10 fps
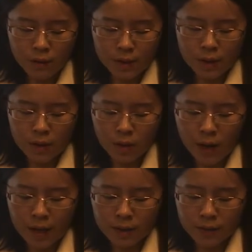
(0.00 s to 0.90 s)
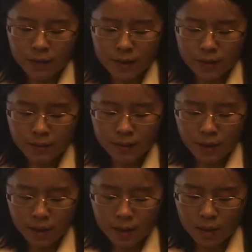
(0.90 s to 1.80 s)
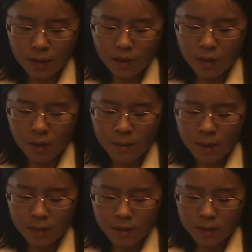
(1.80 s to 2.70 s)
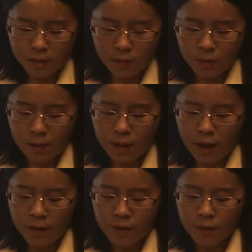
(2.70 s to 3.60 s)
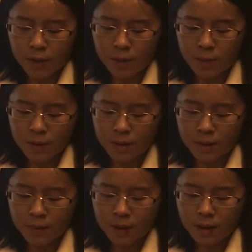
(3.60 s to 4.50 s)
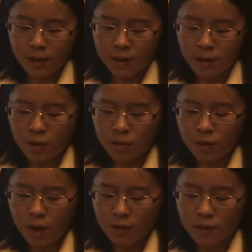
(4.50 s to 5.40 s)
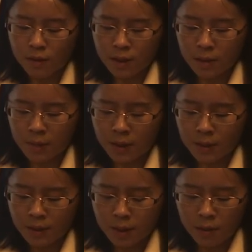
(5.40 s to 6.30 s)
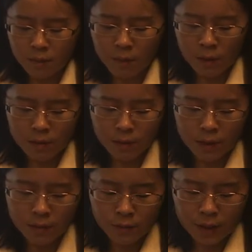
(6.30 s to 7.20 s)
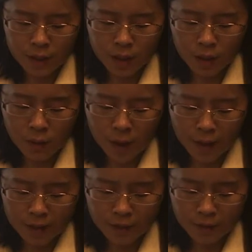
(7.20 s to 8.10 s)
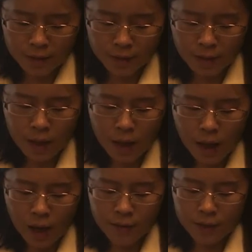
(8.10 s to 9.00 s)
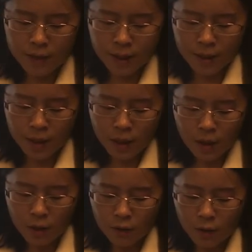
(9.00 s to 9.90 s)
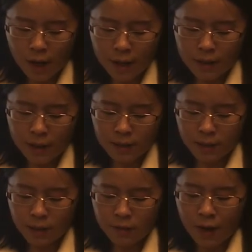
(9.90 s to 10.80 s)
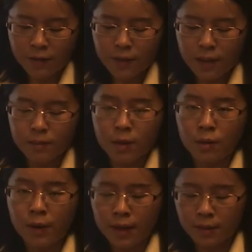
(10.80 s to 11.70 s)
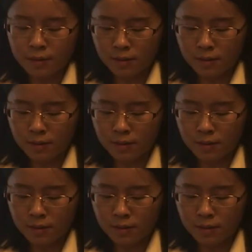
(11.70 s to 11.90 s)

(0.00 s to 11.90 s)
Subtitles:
physical activity. The goal amount for the average person is a total of 30 minutes of moderate physical activity every day for at least 5 days per week.